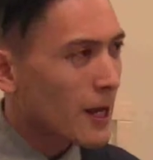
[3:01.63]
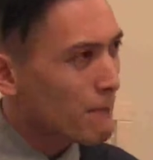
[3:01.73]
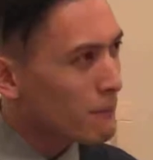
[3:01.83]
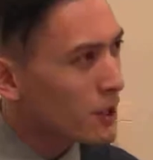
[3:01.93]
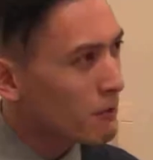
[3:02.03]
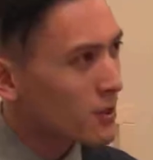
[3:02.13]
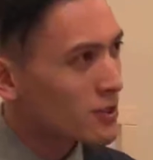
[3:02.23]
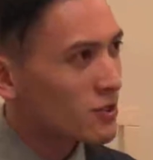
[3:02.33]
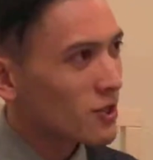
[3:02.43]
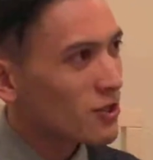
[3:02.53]
And pretty
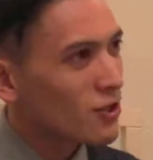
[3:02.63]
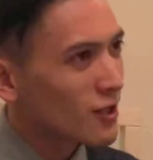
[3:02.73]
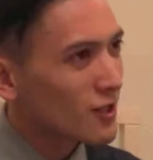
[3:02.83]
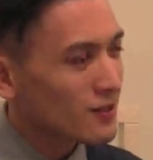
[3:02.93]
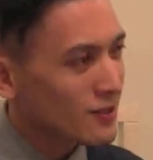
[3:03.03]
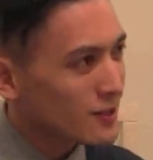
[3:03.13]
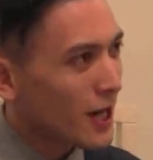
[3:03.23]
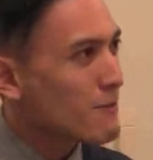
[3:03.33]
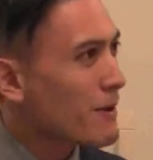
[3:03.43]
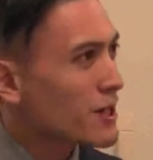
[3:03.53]
much you need
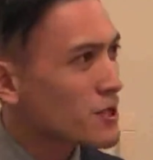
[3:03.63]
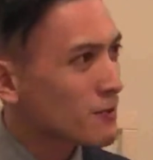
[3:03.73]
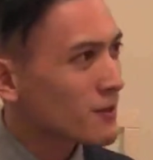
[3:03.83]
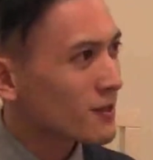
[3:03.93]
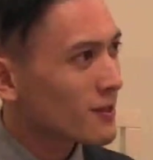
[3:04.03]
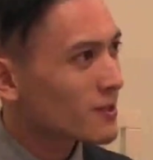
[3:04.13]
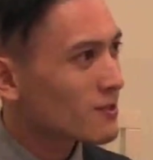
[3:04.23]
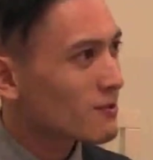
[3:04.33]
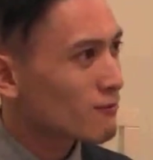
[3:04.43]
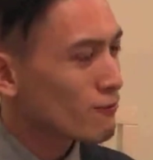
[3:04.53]
time management, and
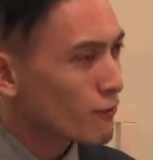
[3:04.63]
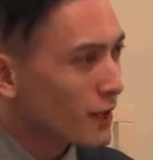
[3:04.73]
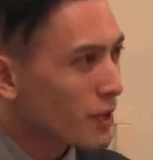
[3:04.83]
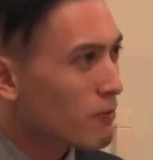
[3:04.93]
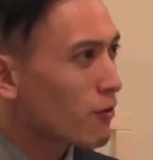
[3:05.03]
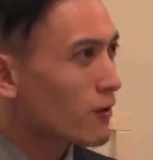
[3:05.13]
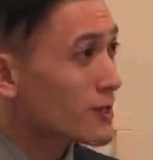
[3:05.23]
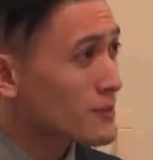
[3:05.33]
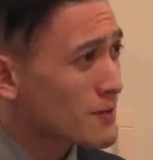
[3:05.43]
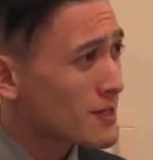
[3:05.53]
that's really important
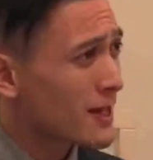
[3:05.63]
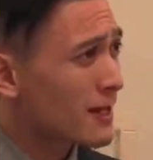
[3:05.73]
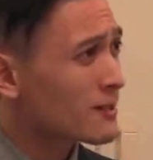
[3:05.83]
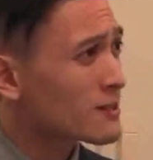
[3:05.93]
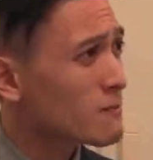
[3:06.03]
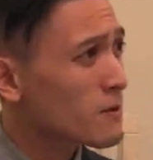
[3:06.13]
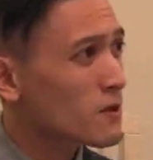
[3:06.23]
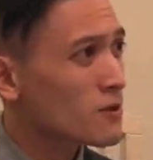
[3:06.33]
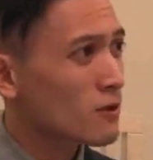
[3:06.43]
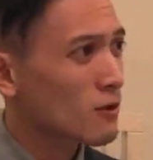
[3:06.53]
as a business analyst,
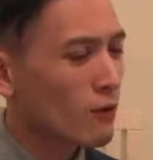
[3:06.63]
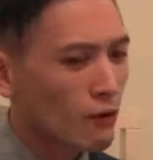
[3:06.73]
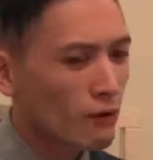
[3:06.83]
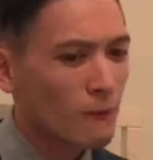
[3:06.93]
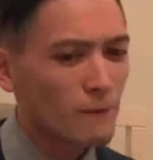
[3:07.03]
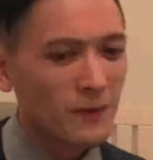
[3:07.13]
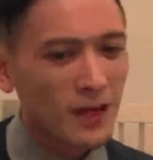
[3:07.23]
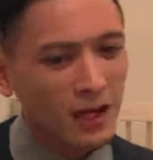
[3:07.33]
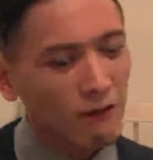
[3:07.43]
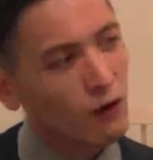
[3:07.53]
because you're
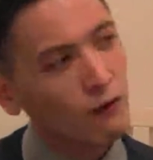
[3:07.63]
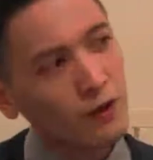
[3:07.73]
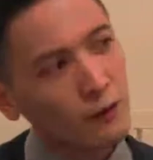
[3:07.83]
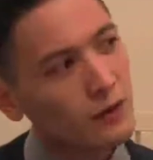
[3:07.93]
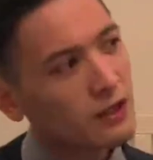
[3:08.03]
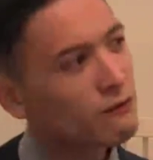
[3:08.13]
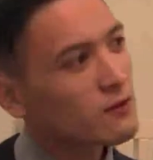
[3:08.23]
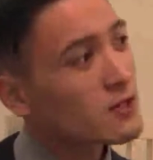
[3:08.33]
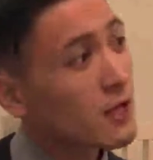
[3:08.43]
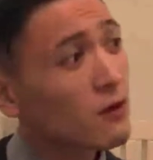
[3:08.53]
involving with
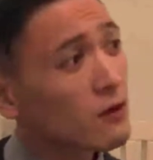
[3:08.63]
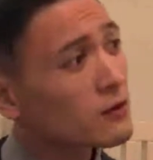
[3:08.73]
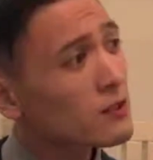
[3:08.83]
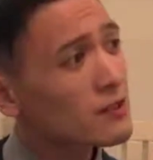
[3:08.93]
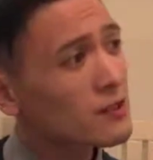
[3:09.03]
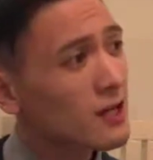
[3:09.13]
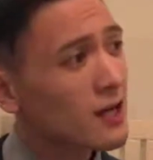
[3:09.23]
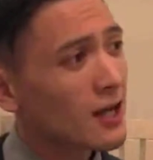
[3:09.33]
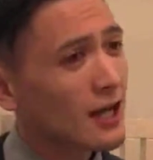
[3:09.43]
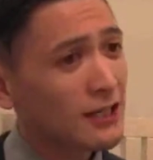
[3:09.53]
different stakeholders,
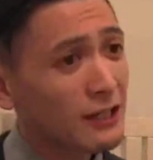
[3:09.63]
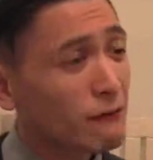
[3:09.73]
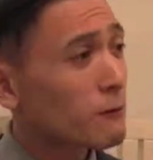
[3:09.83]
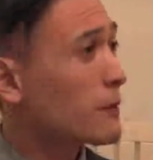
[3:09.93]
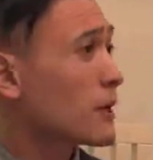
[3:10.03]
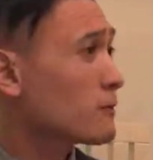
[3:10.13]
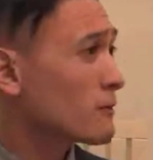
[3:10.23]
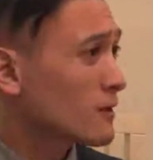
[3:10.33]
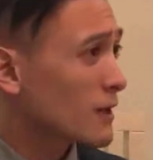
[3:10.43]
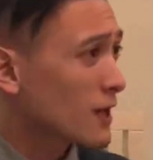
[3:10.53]
different
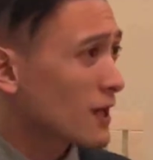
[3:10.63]
people,